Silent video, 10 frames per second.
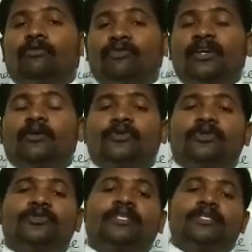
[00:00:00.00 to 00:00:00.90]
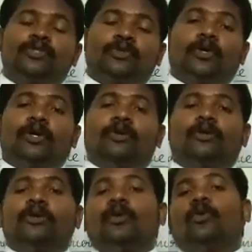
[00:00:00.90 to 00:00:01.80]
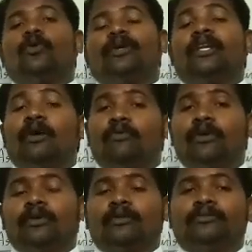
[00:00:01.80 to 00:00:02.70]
we are using to grow in our